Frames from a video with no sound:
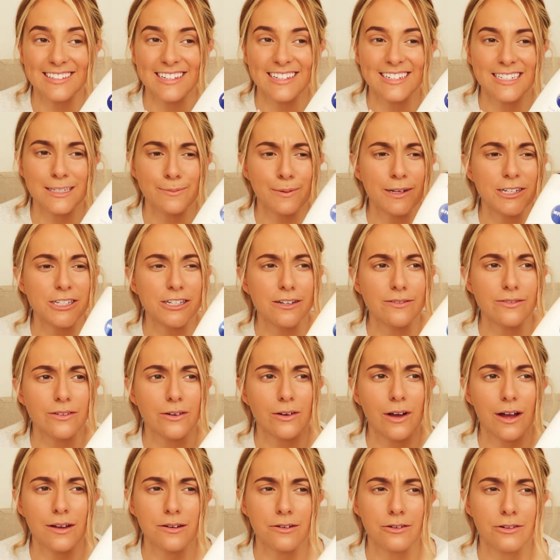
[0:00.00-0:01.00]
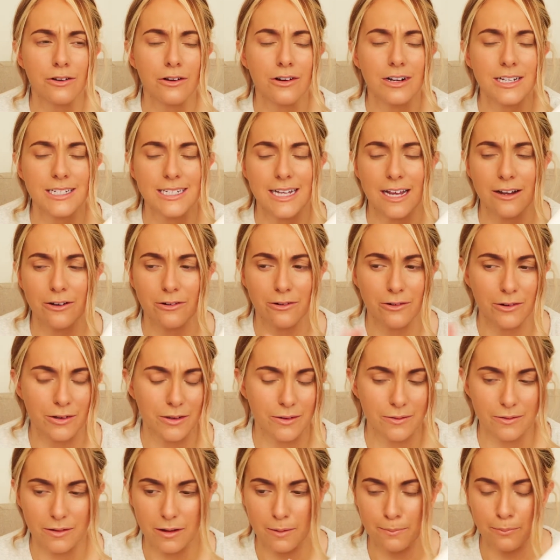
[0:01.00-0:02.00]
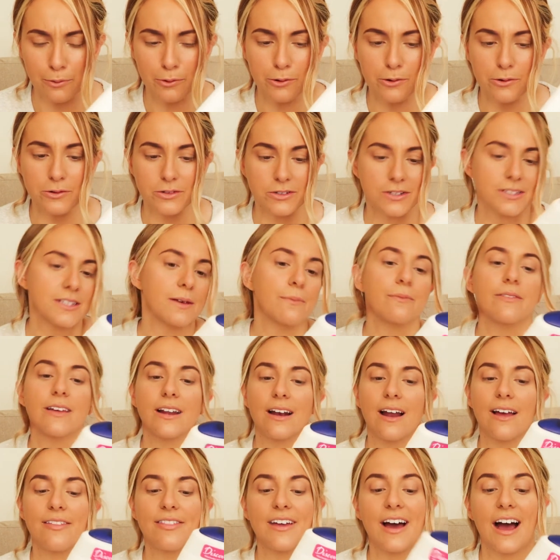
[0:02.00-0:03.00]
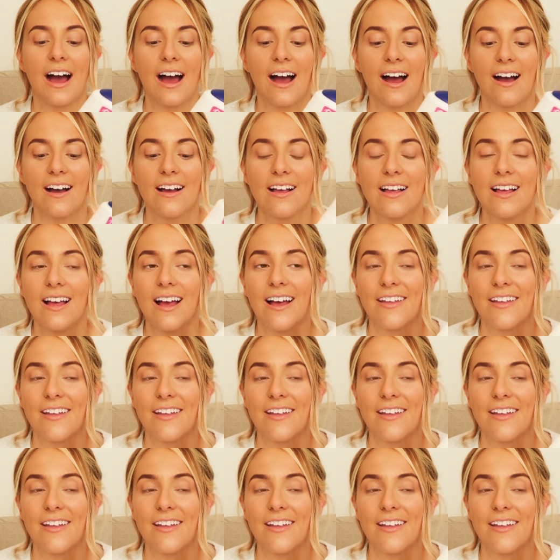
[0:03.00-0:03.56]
and especially if you're going on holiday or abroad or something like that,